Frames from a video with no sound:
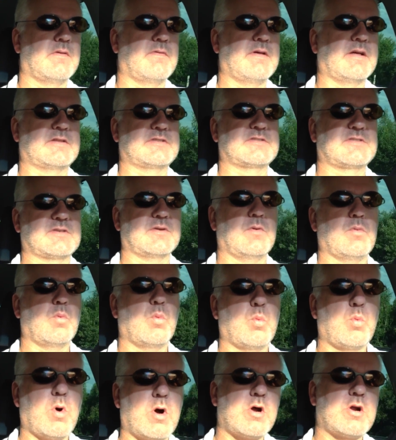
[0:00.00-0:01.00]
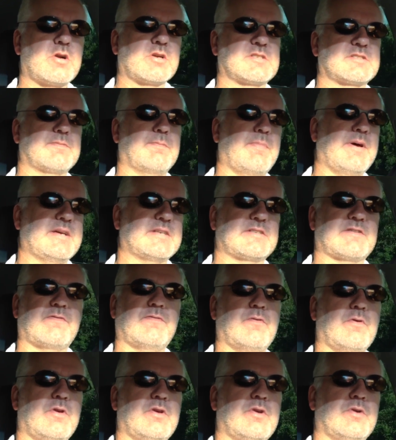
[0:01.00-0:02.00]
that works best
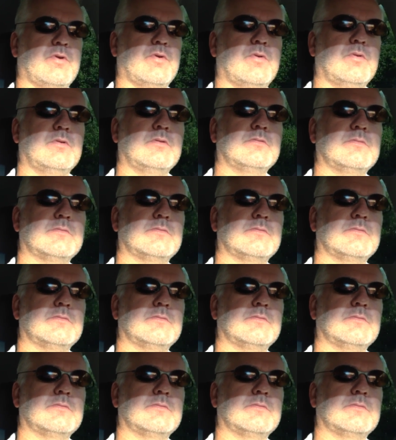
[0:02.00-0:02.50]
for you.